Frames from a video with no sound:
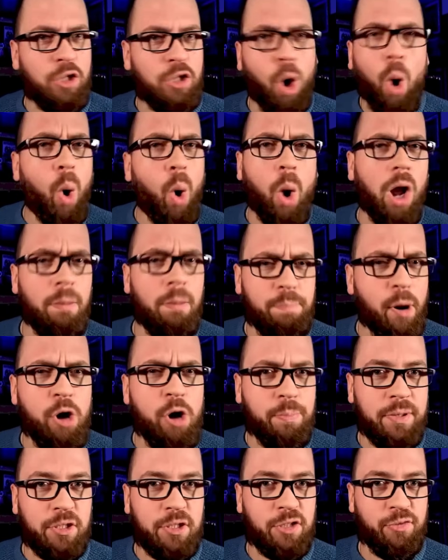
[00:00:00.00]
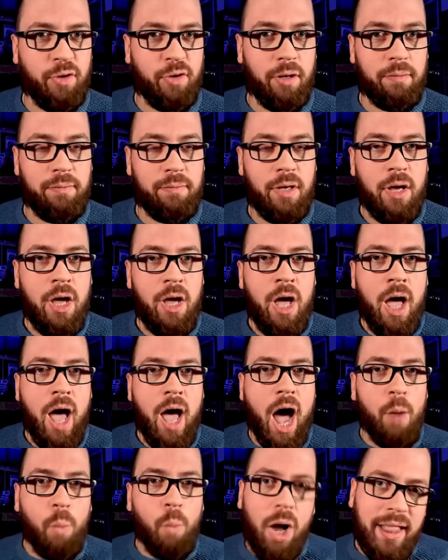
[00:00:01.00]
It's all purposeful.
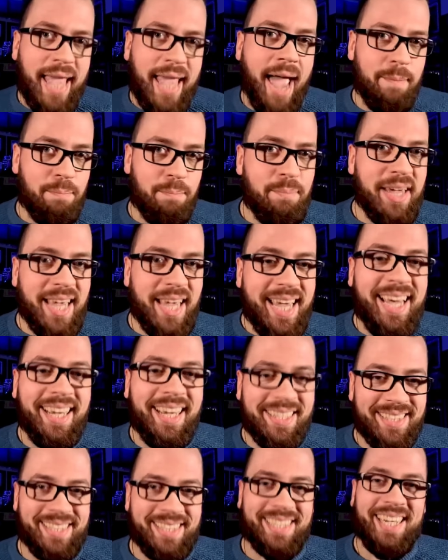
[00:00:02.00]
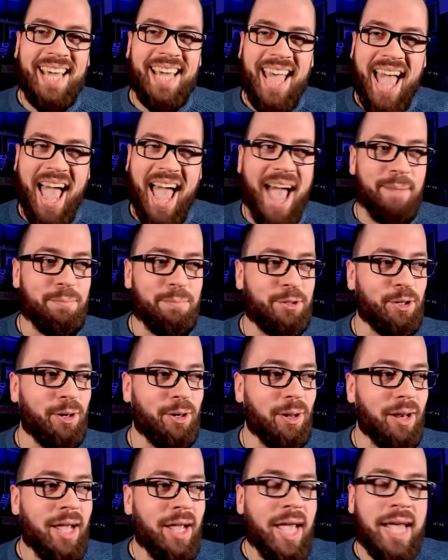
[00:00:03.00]
And what that means,
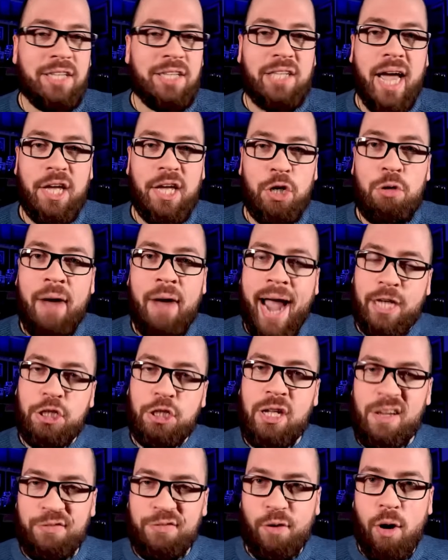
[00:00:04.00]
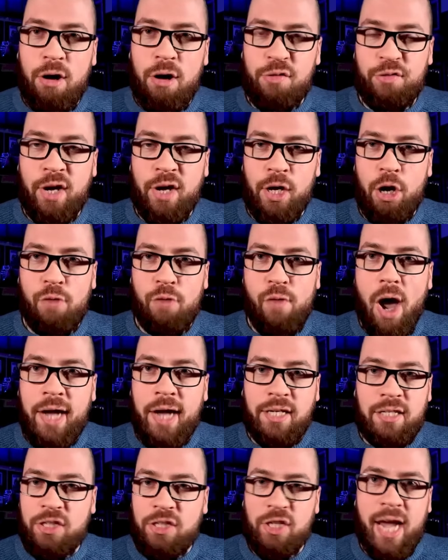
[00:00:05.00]
Abdul, is that you actually forfeit your
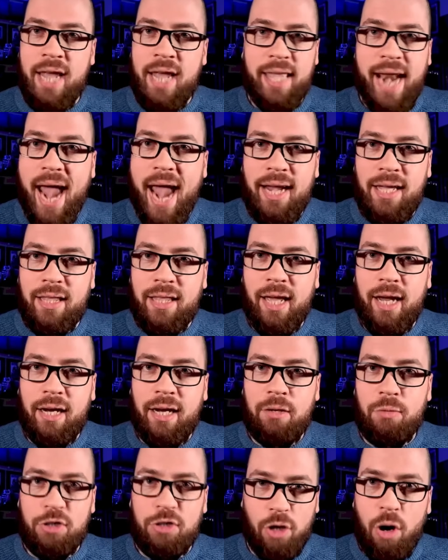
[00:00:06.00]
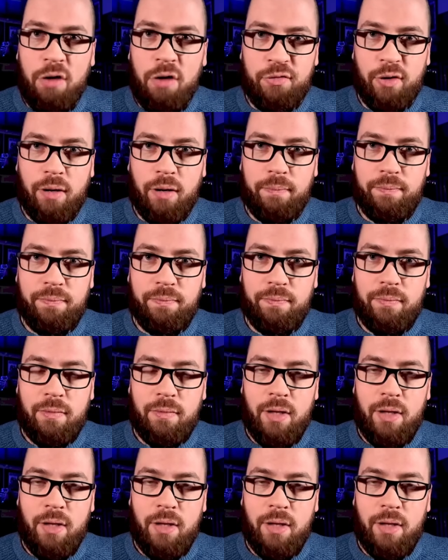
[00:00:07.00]
right to say that anything was awful.